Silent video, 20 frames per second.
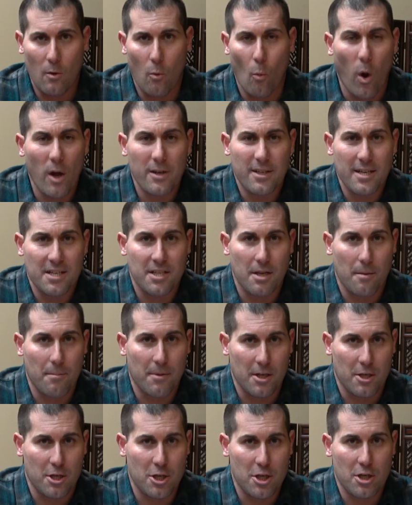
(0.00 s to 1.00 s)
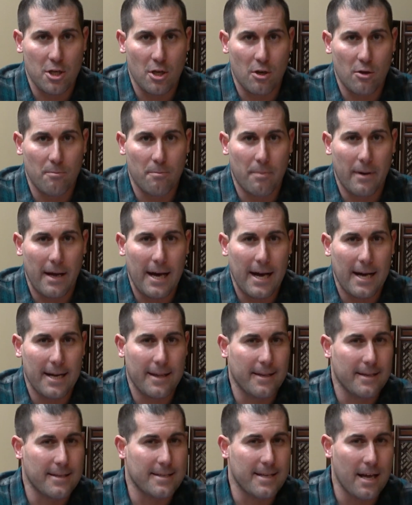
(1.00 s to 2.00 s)
wanting something so
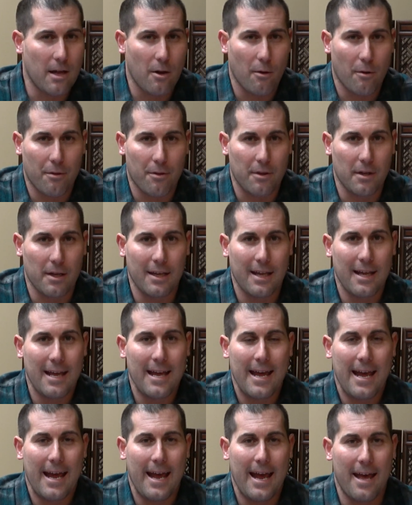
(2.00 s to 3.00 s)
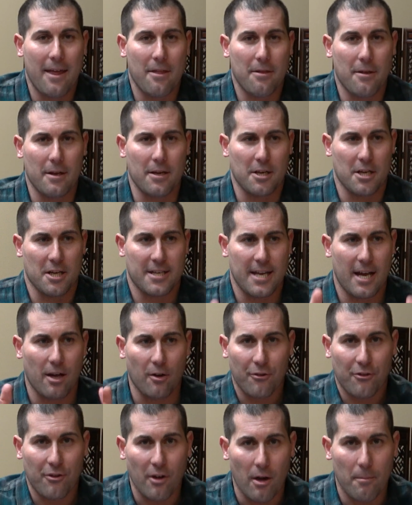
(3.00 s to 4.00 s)
bad that's healthy, and then you
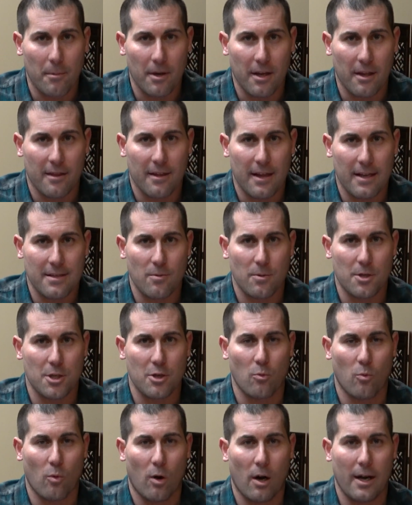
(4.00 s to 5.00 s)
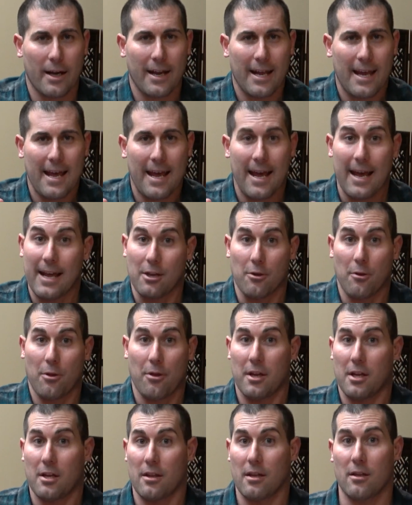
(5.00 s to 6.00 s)
tell somebody that that's what you want, and you
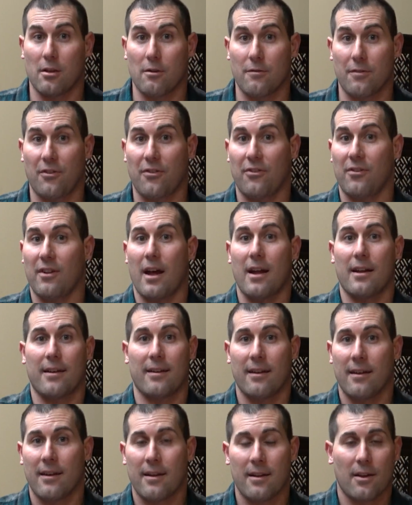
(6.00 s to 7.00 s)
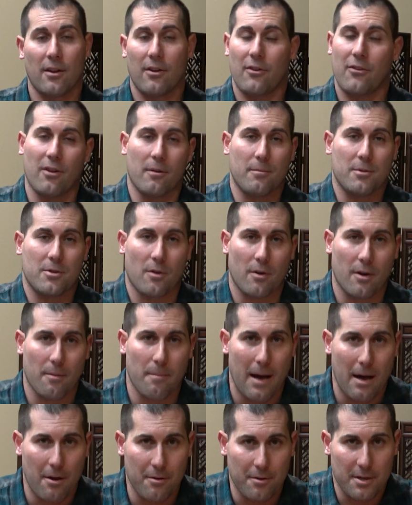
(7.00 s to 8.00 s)
think that you've set some sort of
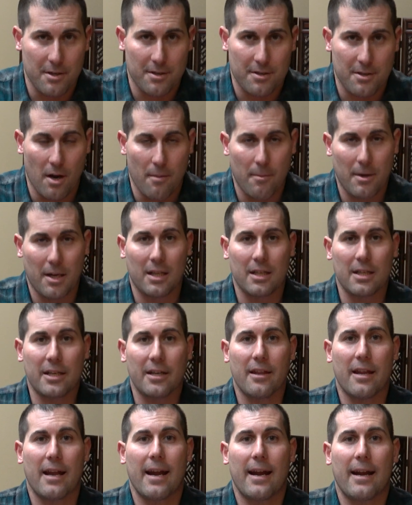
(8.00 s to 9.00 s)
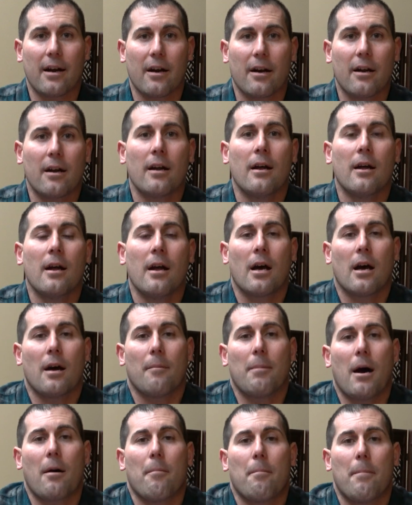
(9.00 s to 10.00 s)
boundary. So I'm going to clear the air
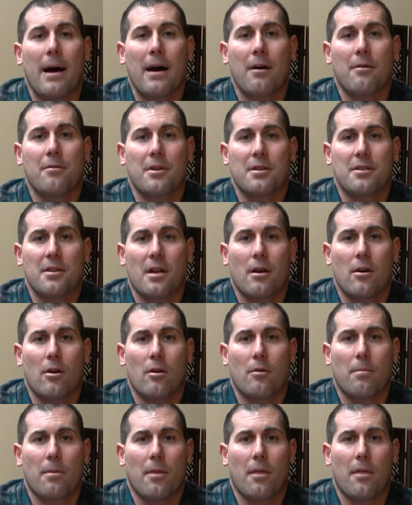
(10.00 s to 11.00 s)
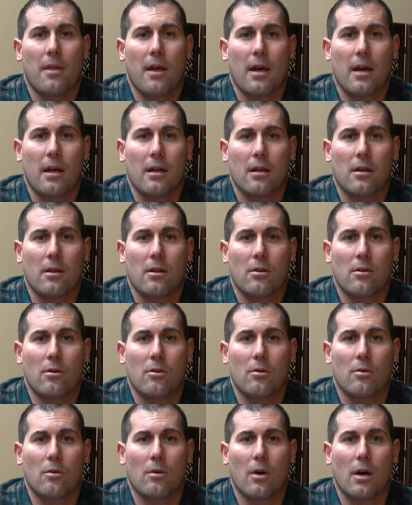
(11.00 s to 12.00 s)
about boundaries. I hope that
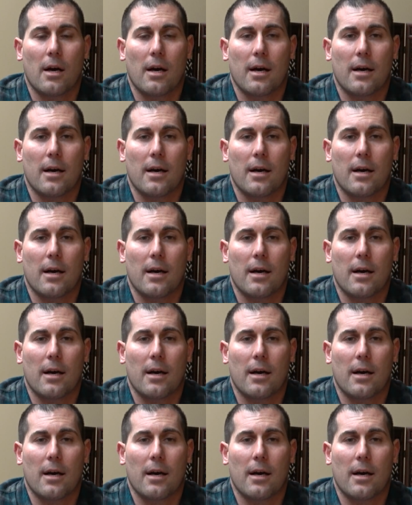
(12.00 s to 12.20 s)
you